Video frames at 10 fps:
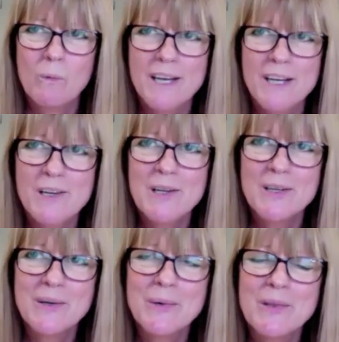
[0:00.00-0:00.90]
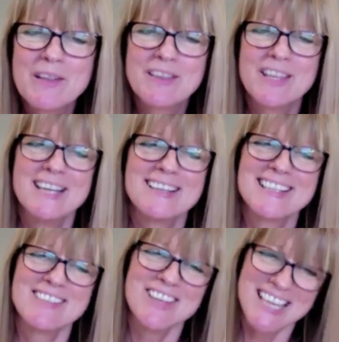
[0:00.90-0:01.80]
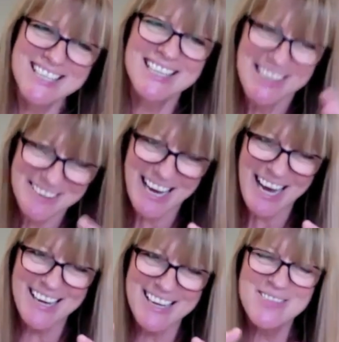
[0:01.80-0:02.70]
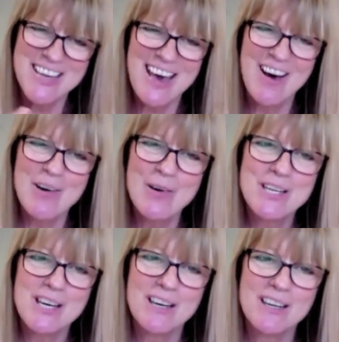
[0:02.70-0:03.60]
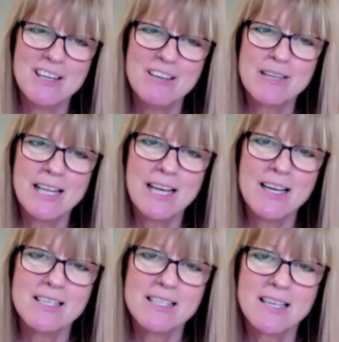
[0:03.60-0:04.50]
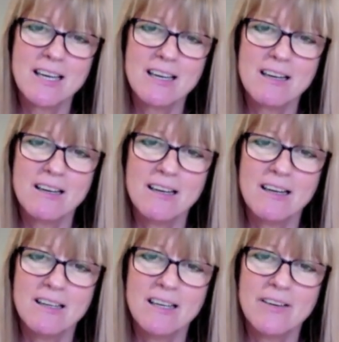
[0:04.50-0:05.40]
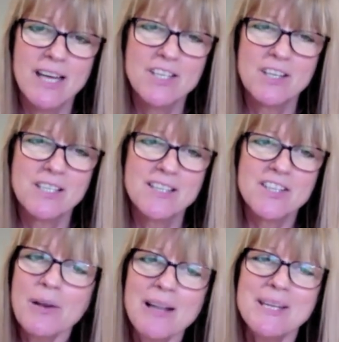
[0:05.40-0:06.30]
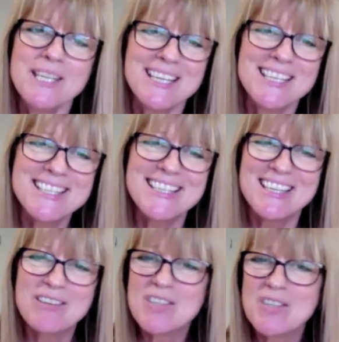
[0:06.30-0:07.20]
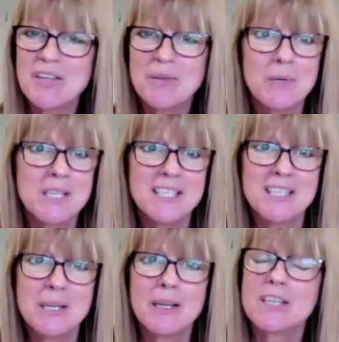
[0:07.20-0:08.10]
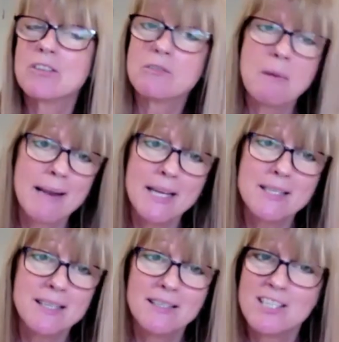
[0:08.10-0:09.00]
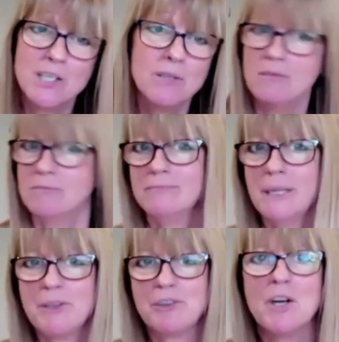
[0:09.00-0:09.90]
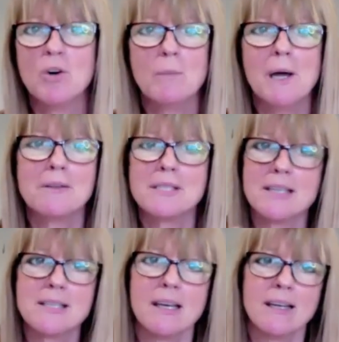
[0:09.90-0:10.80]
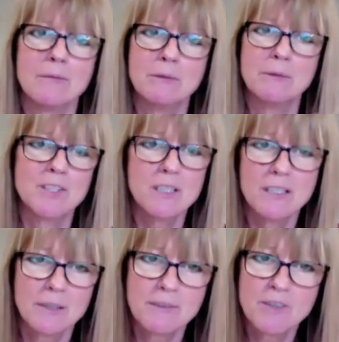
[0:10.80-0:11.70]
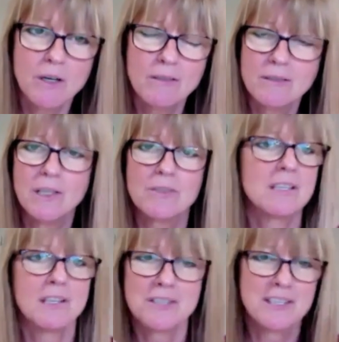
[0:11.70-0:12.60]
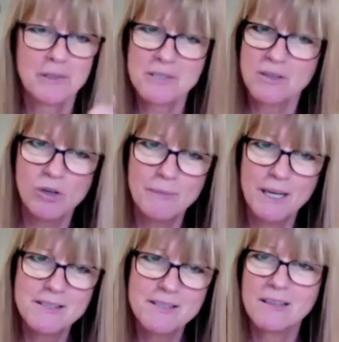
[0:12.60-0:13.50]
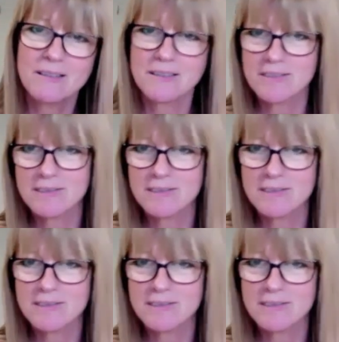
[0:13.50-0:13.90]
when you look at all the things that we need to look at as we get older, you realize that uh, you know HRT is so limited, isn't it? Because it's only what is it doing? It's just replacing two, well, maybe three hormones. That's it. Well, we've you know we've got lots and lots and lots of hormones that